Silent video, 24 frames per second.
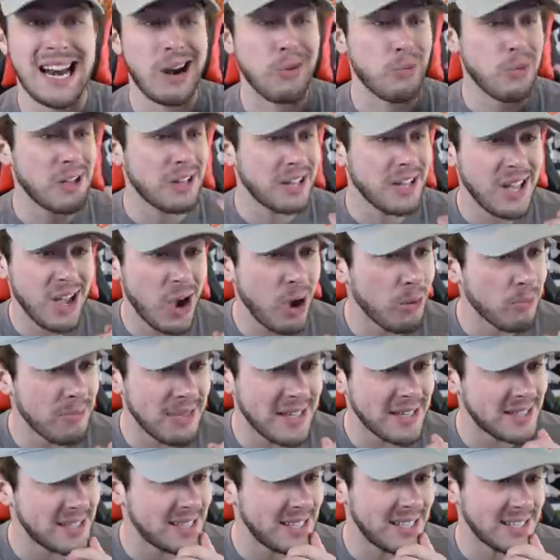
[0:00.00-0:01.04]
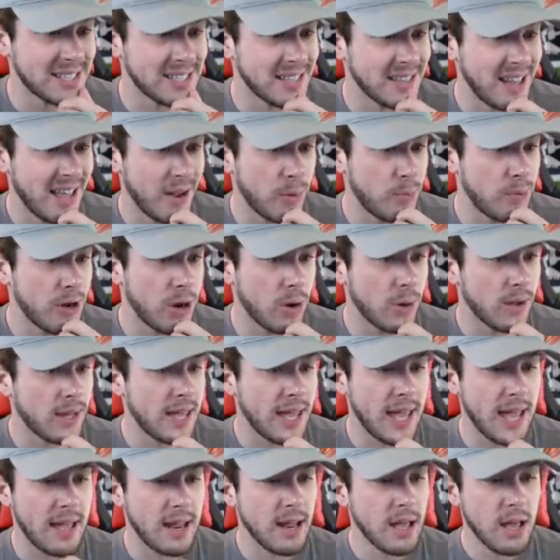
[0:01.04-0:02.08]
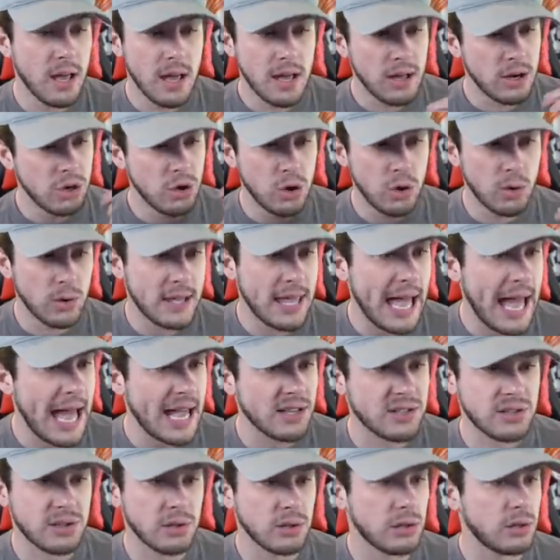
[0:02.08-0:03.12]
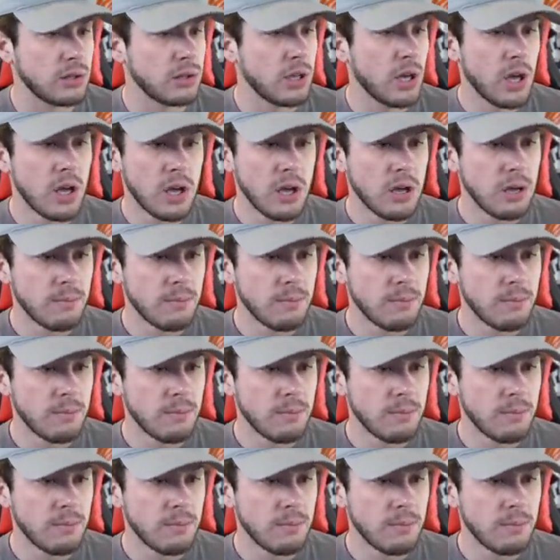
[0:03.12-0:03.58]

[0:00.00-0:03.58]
I really hope this season, like, we don't get Newcastle,